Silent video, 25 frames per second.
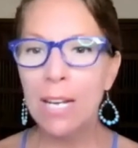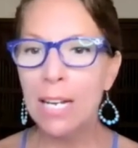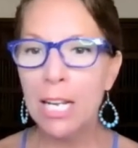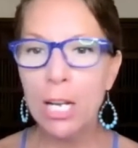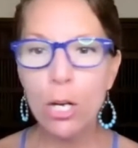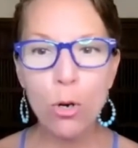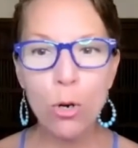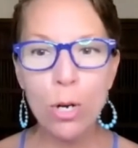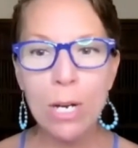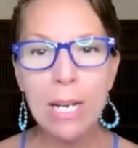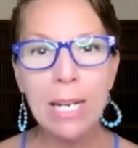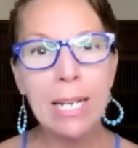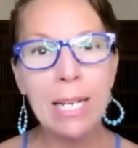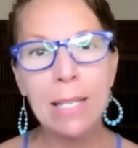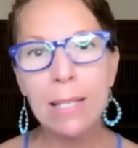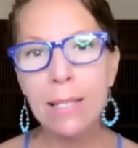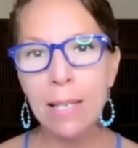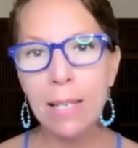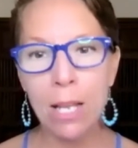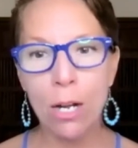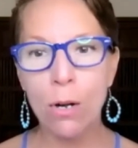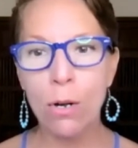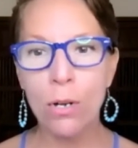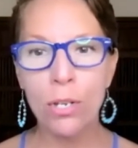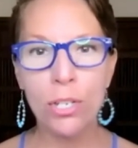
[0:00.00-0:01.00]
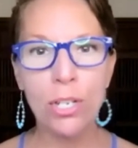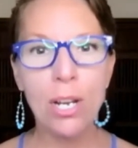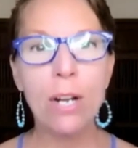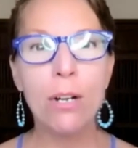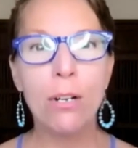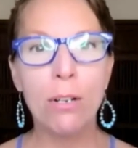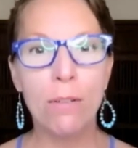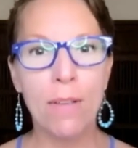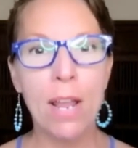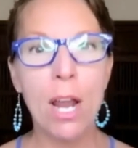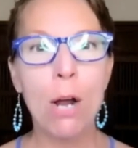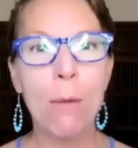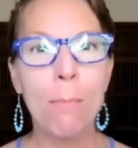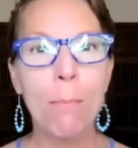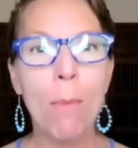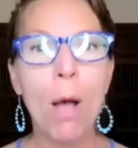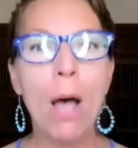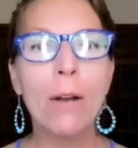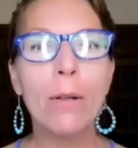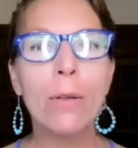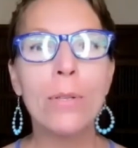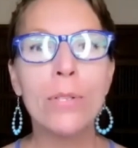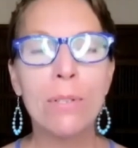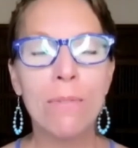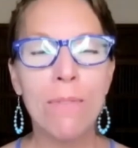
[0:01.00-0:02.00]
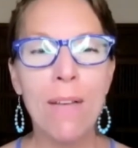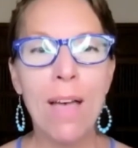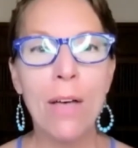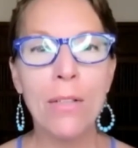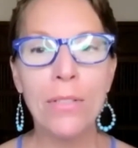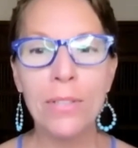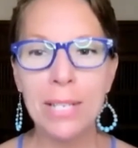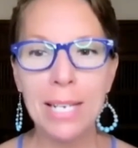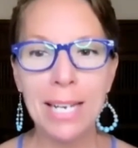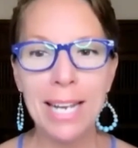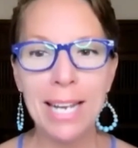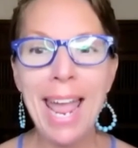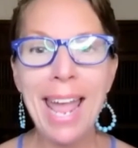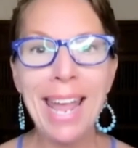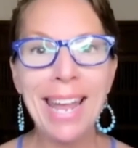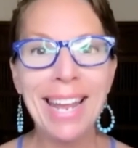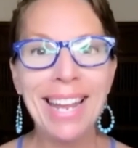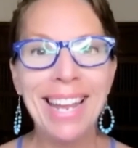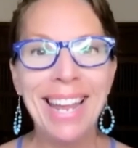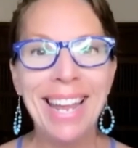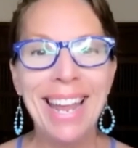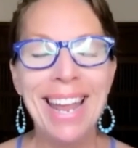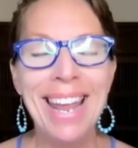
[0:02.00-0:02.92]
any credence in our standard of care models of health today.